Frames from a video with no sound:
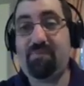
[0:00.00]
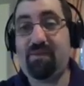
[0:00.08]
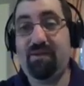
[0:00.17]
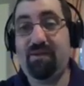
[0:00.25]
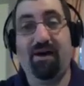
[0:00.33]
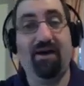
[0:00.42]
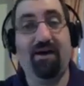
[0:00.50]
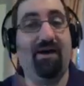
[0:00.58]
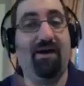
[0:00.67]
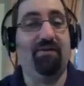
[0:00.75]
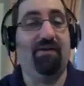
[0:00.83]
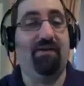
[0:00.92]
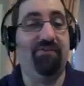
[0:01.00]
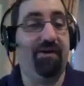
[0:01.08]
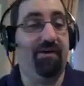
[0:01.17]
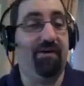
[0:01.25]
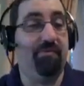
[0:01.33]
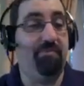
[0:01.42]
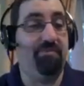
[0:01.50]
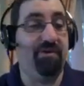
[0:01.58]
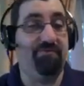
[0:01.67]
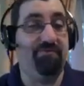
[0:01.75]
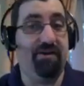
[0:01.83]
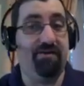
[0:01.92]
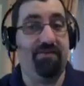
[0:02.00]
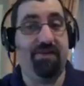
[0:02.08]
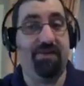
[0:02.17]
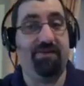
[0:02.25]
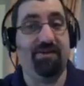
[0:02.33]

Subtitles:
I love that. I'm a big fan of that.